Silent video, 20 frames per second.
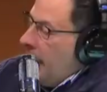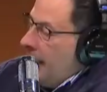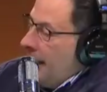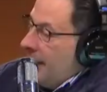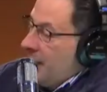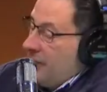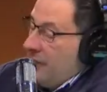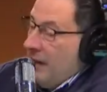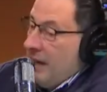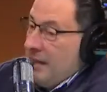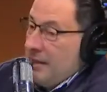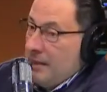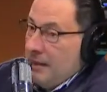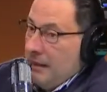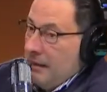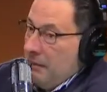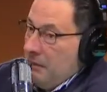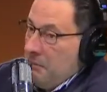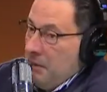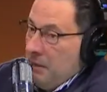and let's face
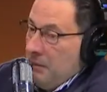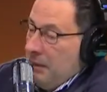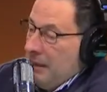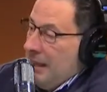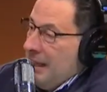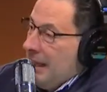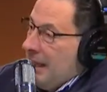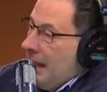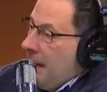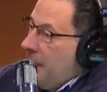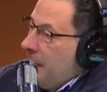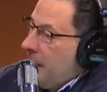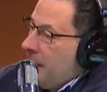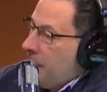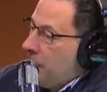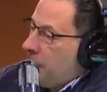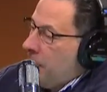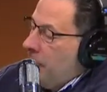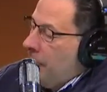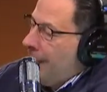it, I mean, when he came into
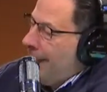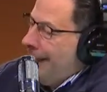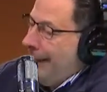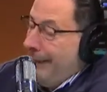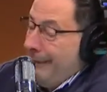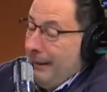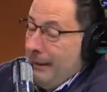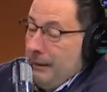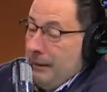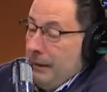the program,